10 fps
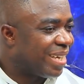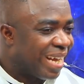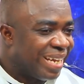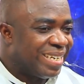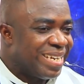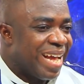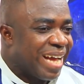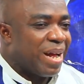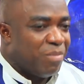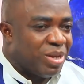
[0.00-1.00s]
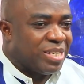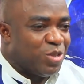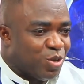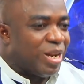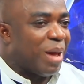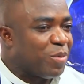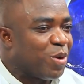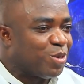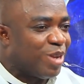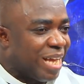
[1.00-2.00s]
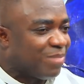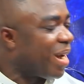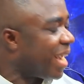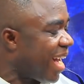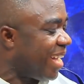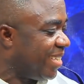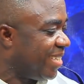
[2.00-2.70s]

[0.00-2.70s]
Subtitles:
And here I can mention Zola because Zola is my guy.